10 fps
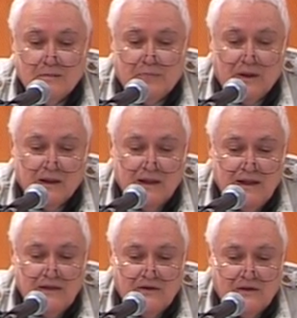
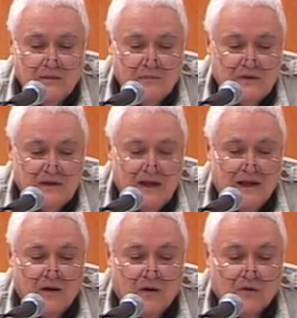police
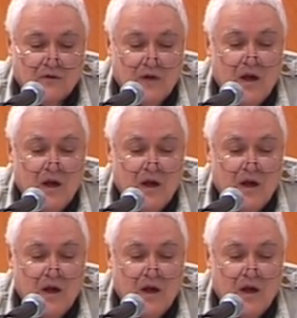themselves